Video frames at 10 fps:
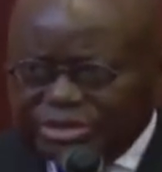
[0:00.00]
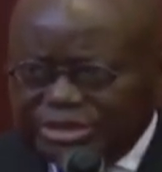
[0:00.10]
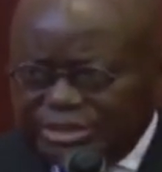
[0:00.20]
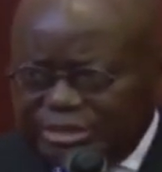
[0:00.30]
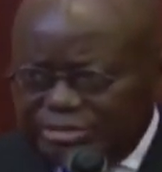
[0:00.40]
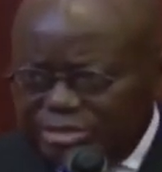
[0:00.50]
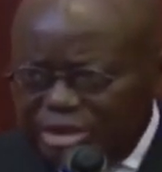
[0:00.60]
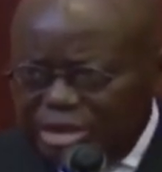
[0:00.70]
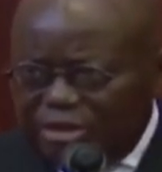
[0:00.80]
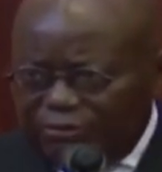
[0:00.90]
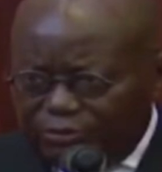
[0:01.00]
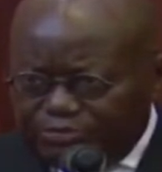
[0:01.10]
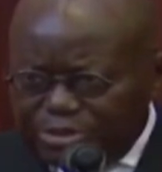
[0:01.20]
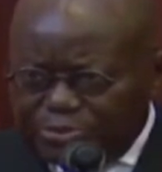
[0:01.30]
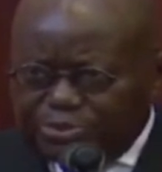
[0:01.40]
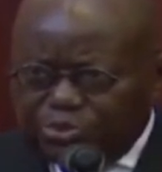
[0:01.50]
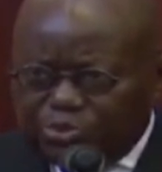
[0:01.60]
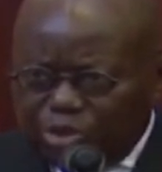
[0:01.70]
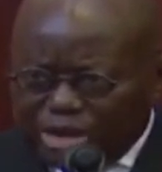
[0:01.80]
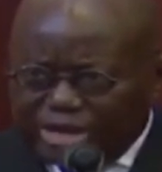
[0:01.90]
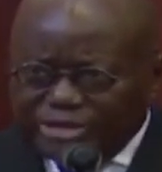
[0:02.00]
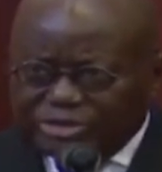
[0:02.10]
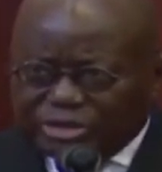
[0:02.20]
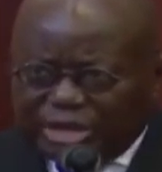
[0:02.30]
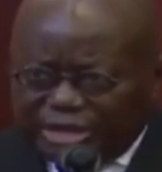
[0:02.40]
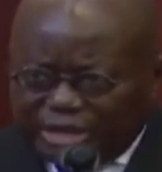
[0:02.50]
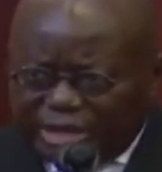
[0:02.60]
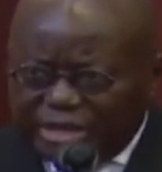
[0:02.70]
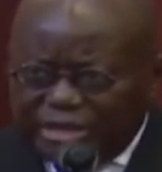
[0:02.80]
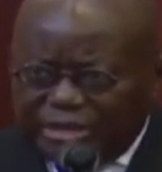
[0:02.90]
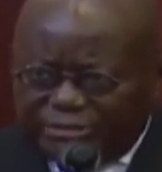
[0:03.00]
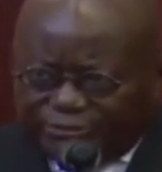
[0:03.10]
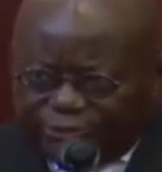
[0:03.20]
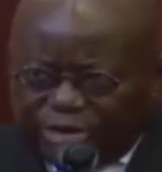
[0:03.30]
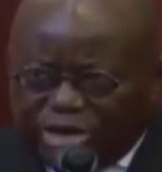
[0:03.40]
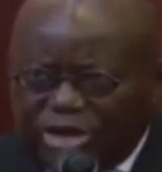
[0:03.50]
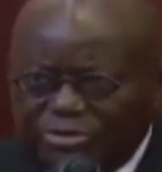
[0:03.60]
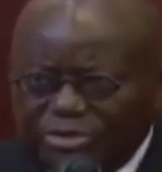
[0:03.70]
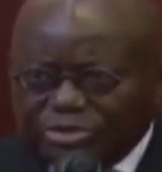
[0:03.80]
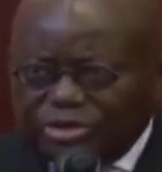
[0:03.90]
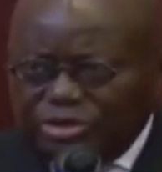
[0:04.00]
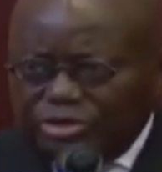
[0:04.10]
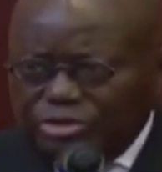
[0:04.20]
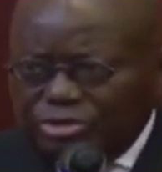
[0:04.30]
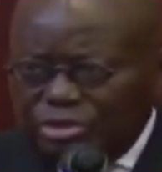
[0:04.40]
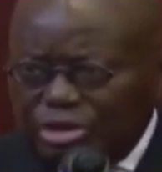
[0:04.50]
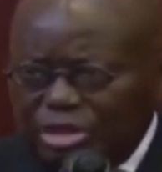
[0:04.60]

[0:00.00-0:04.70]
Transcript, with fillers: the team, of people working together for a common goal.